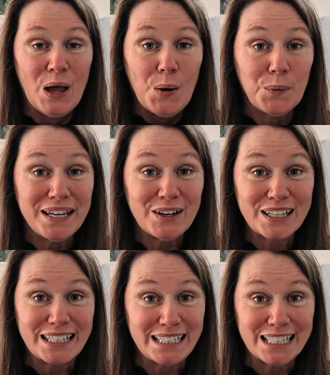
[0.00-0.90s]
We are
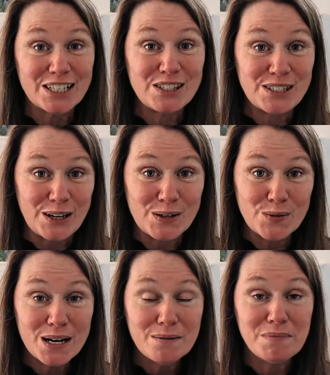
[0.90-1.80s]
getting
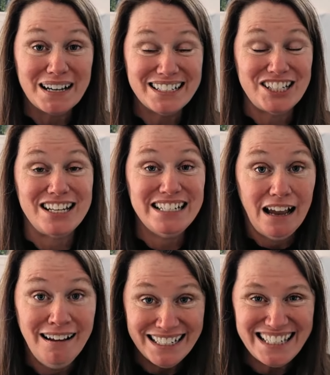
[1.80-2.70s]
so much
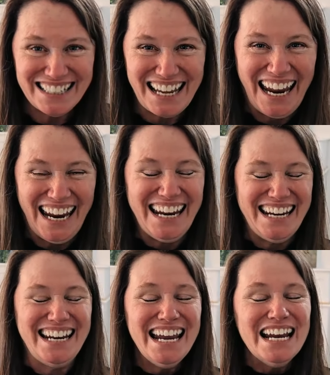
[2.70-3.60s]
done
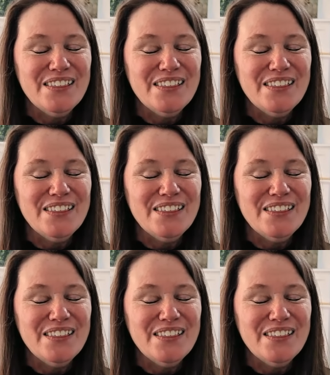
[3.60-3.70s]
today.